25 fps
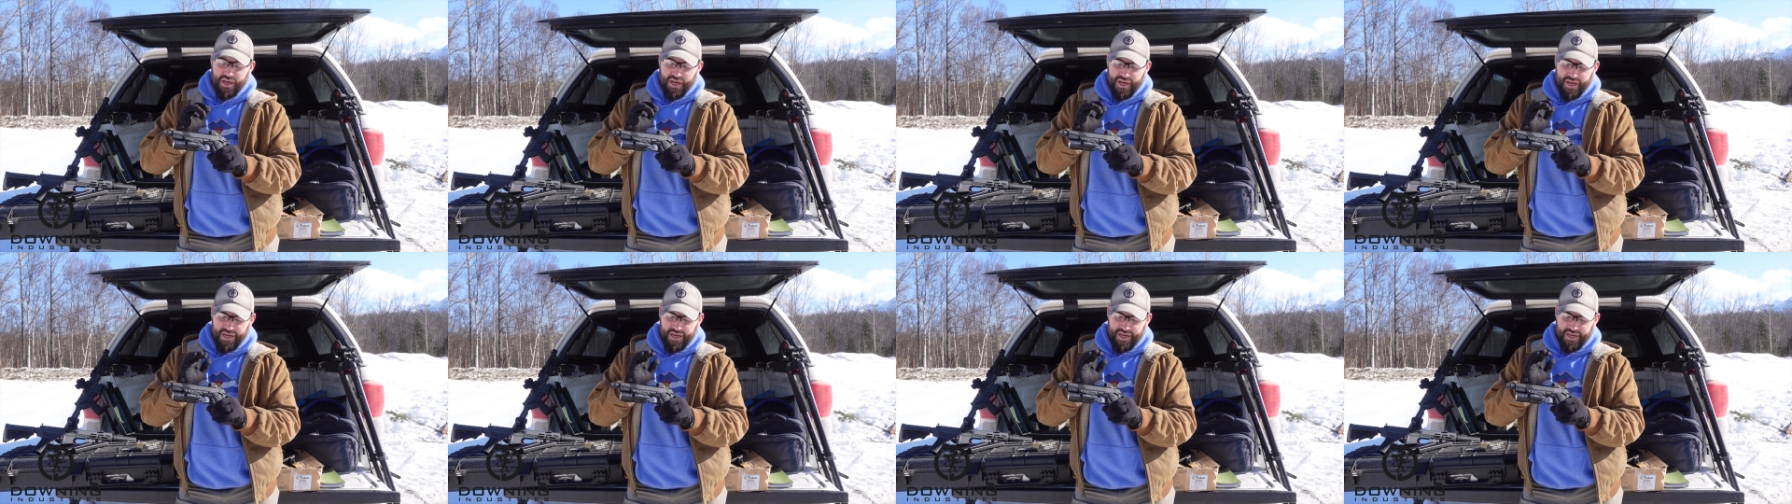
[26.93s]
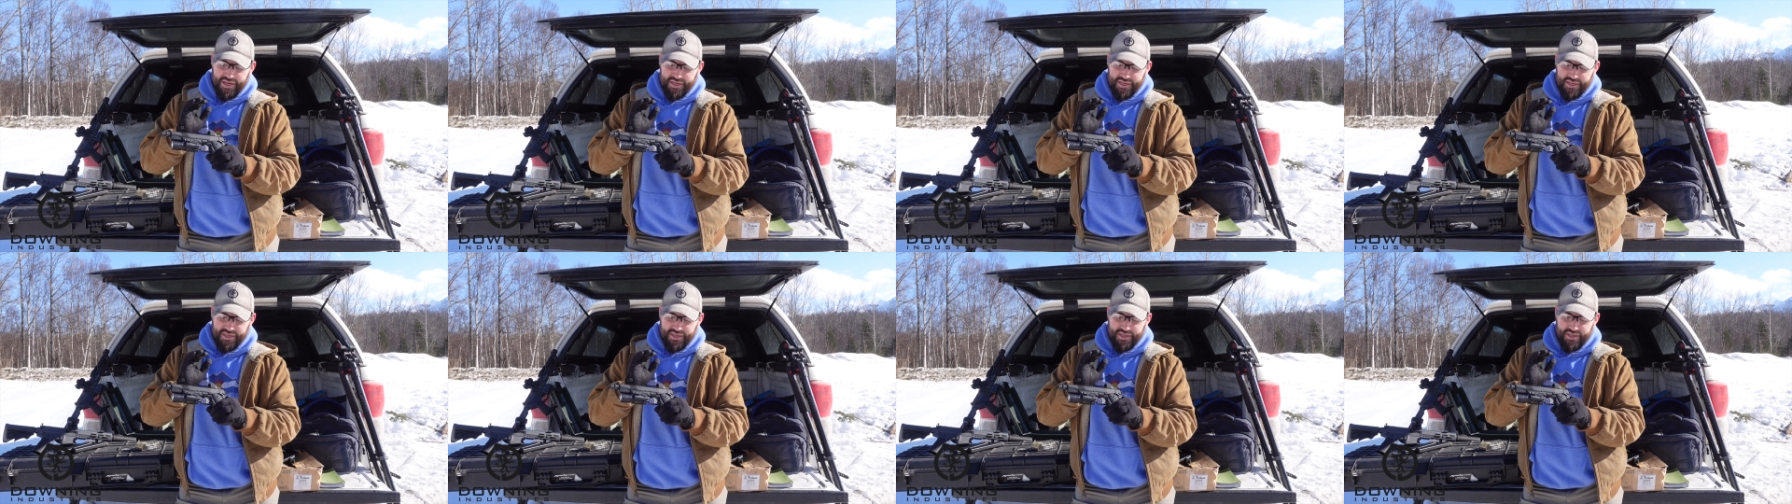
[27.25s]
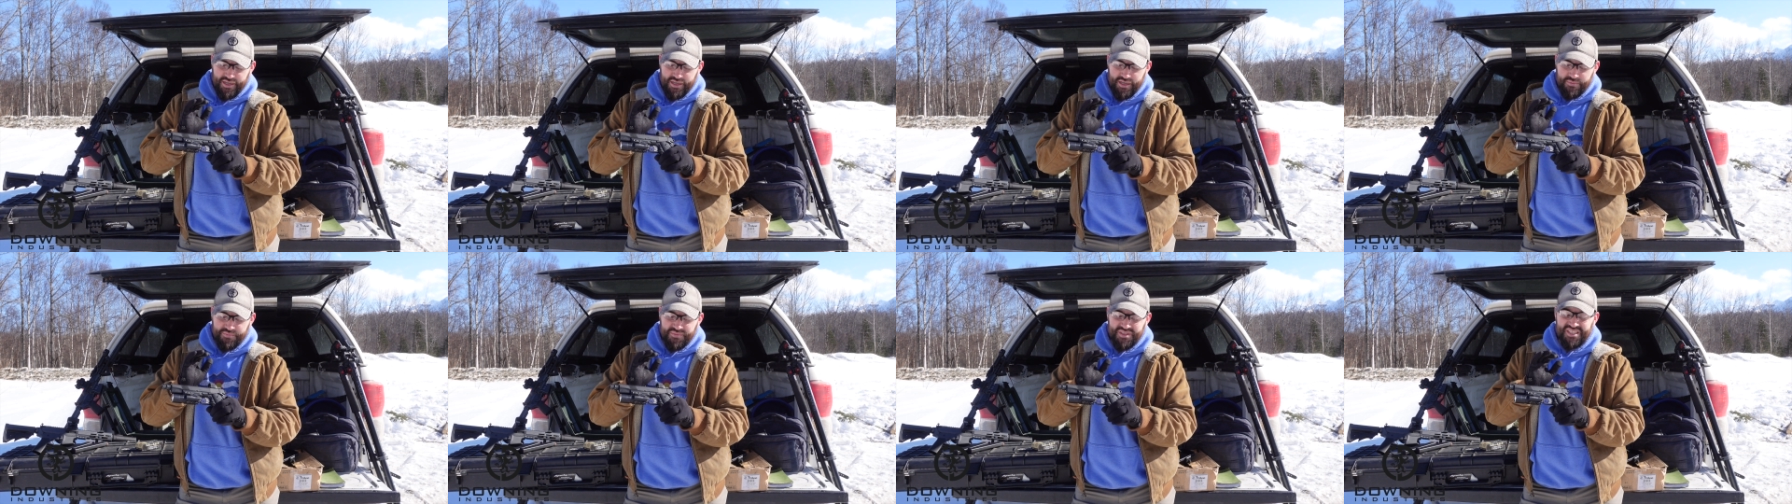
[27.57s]

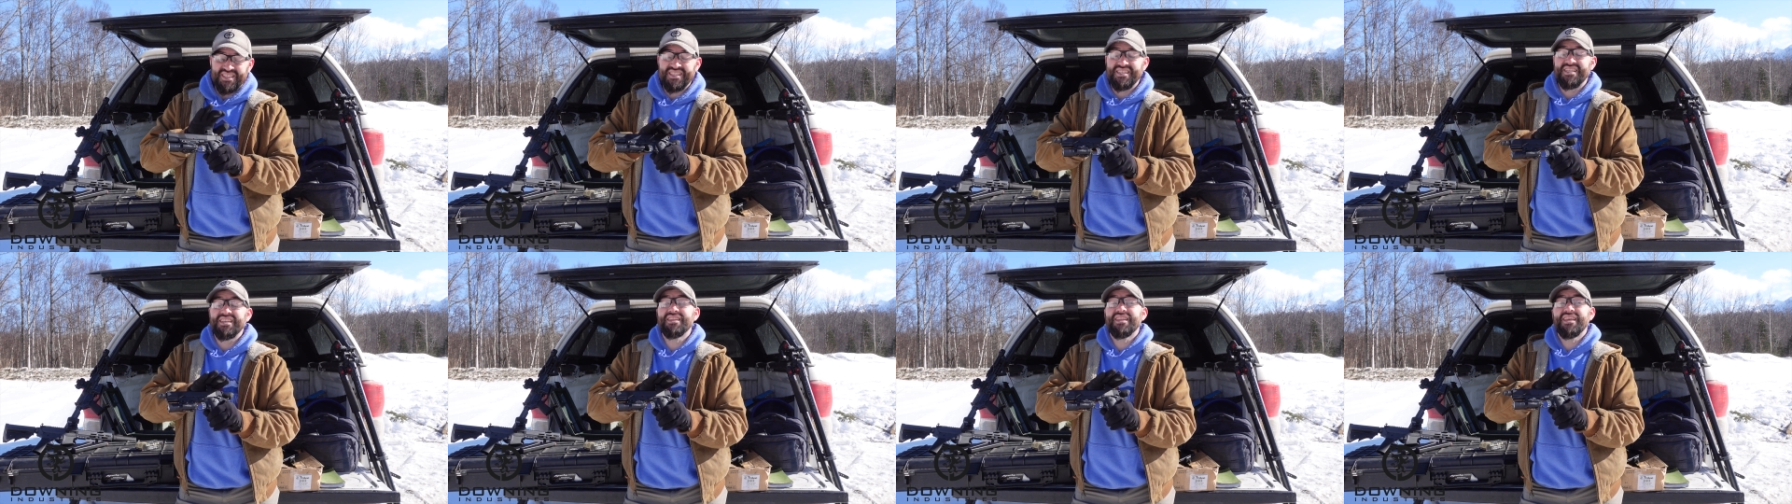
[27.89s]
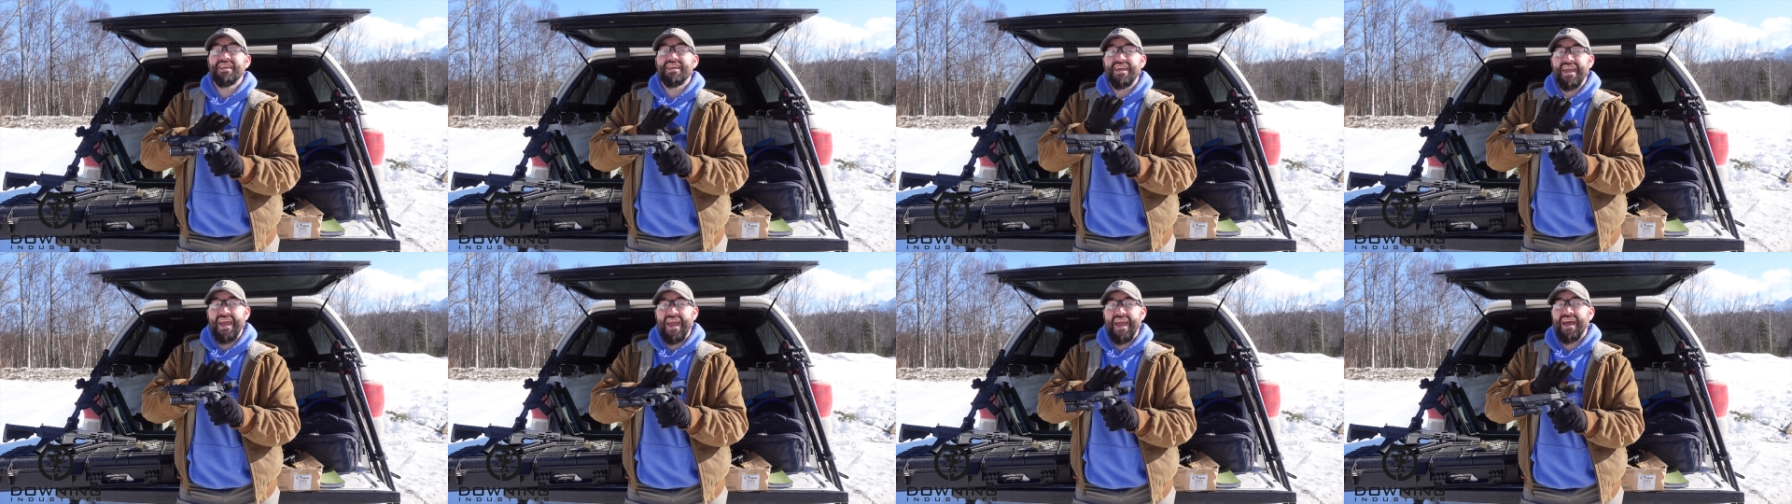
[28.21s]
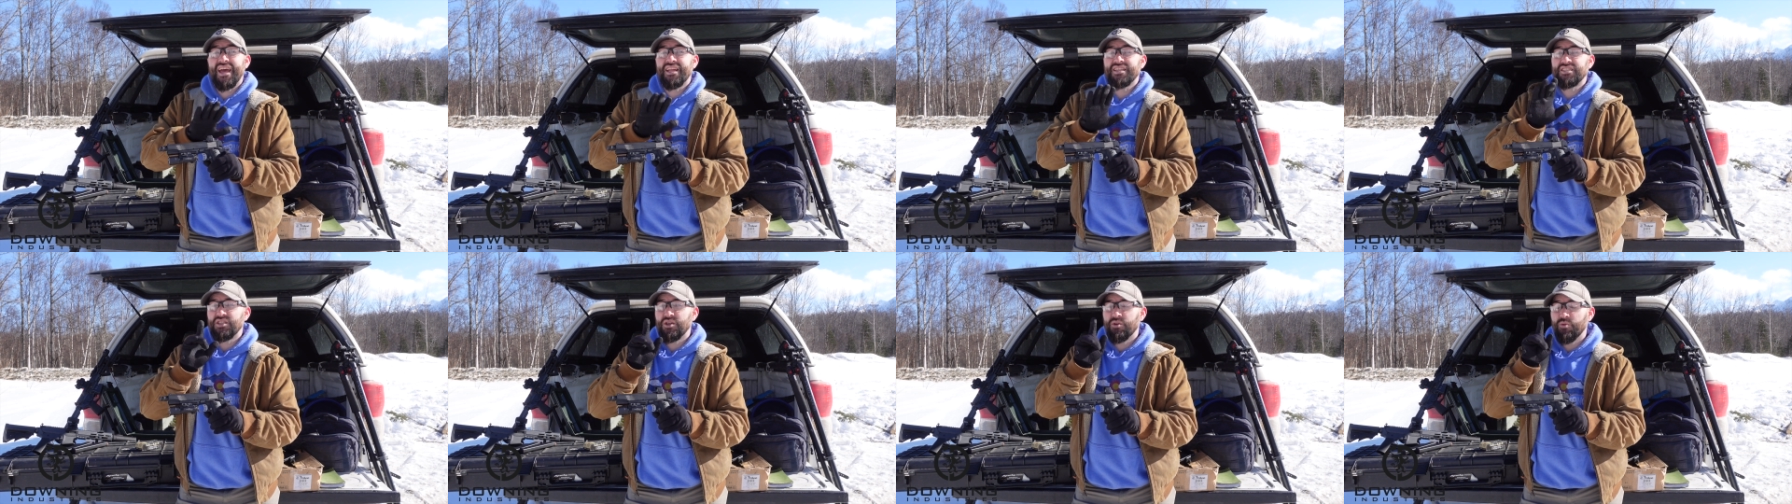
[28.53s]
Um, the Cyelee
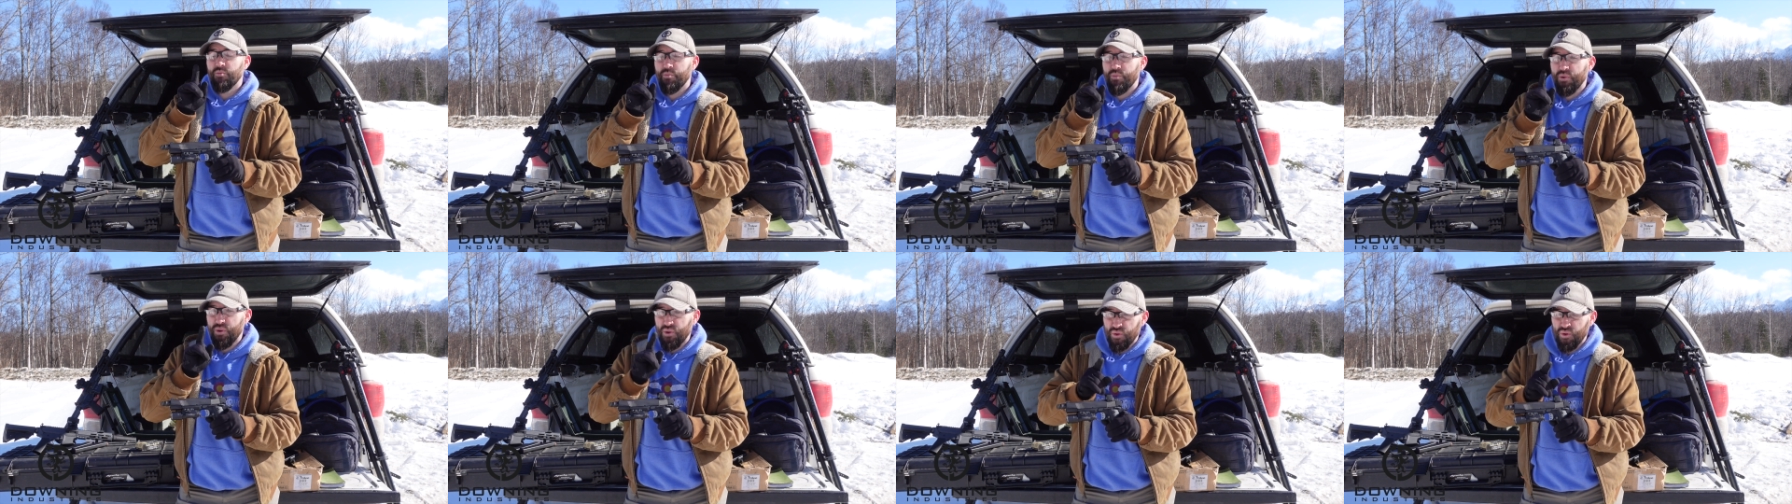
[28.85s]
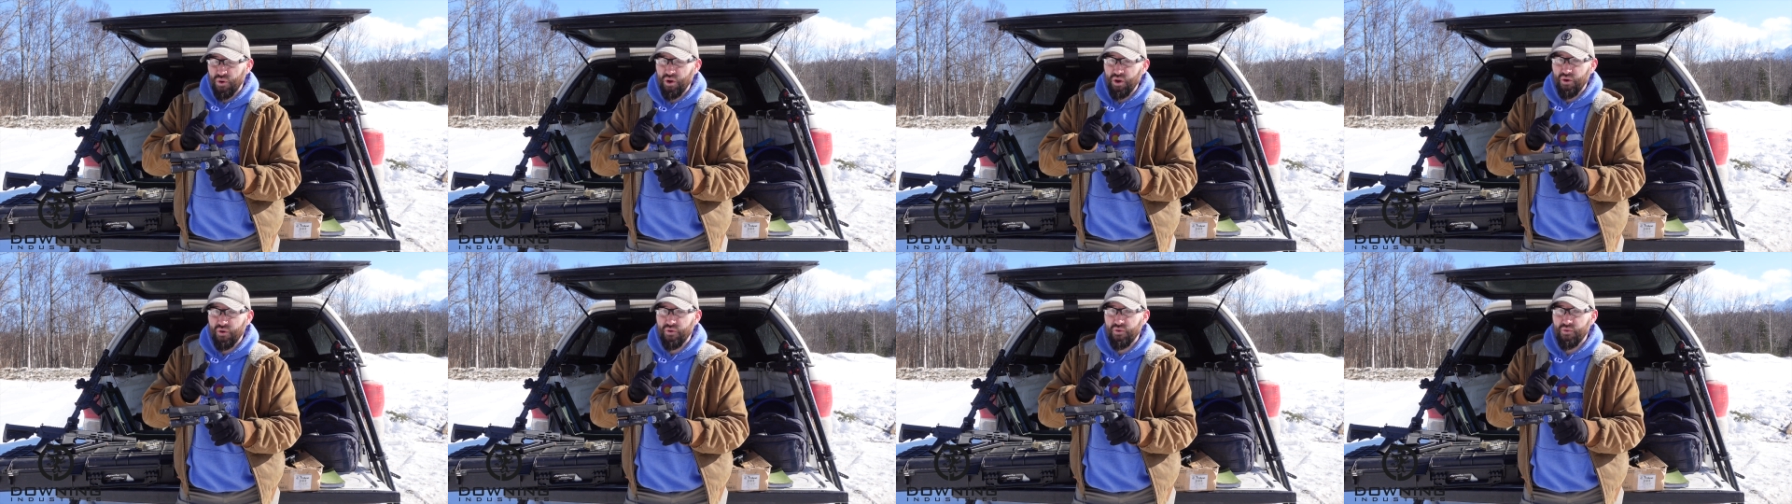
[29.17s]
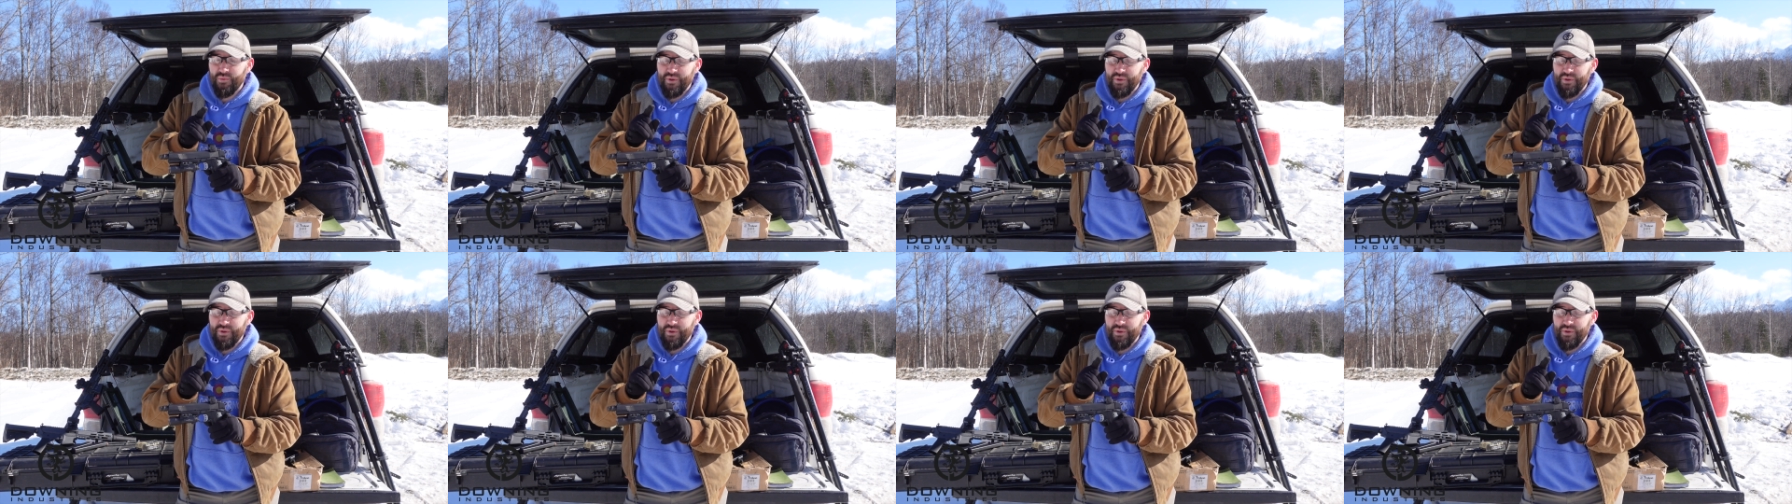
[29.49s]
Cat Pro.